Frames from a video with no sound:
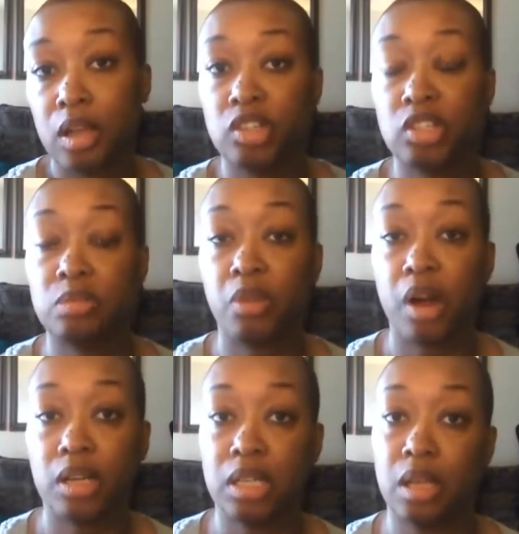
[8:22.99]
are just
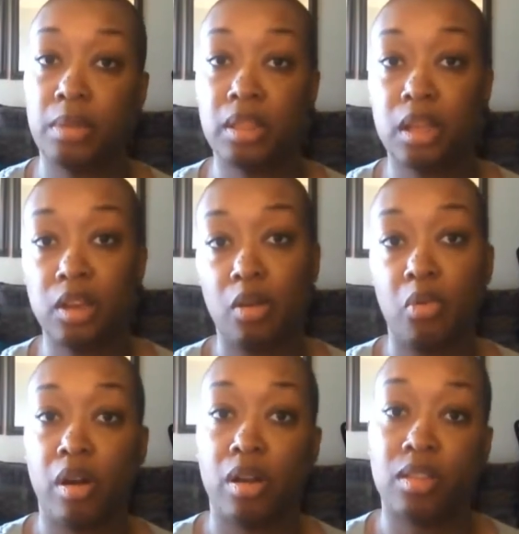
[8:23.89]
marked up and they don't
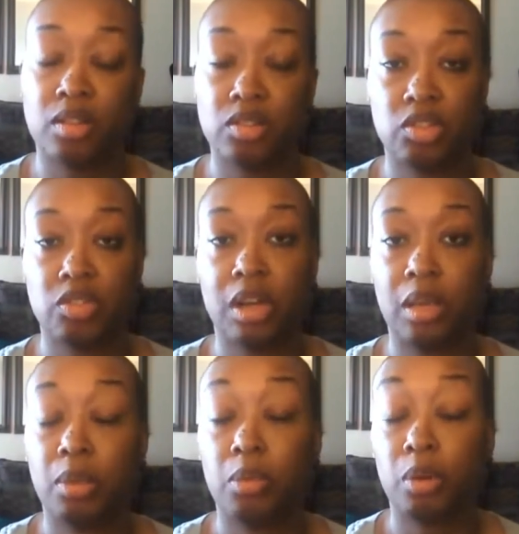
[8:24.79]
work and they're just trying to
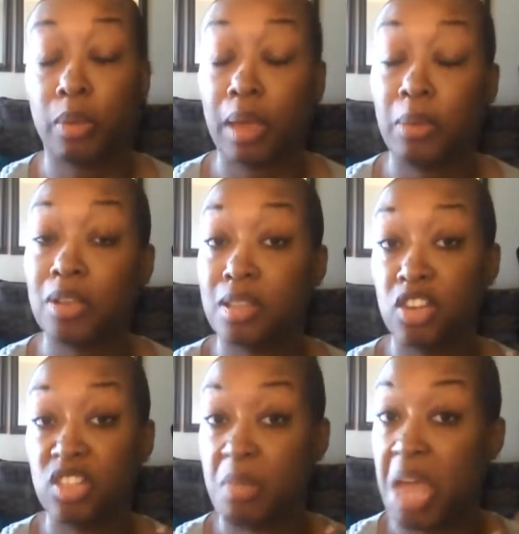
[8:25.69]
get people to pay, because there are
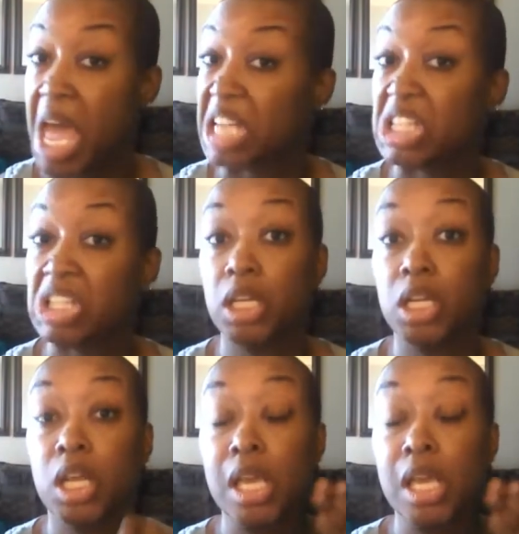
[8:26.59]
some excellent,